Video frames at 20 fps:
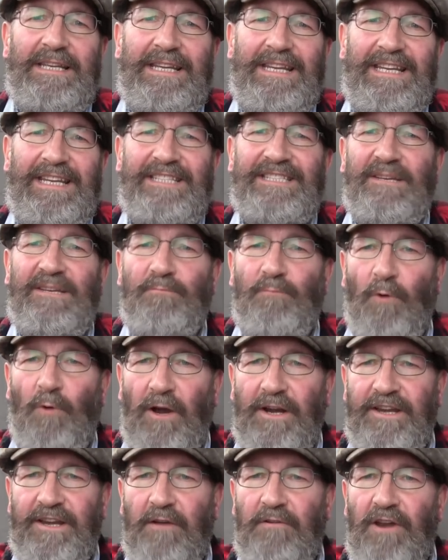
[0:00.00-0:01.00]
he said,
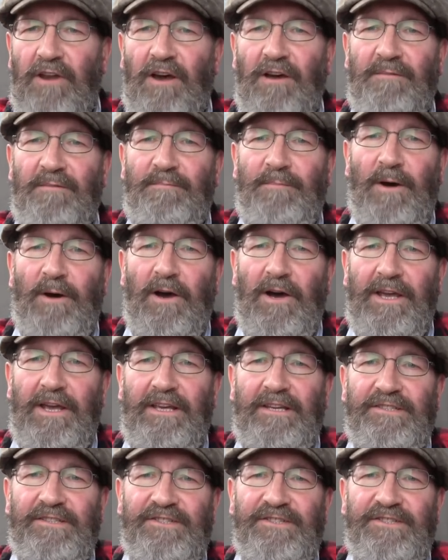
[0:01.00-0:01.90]
why don't I buy a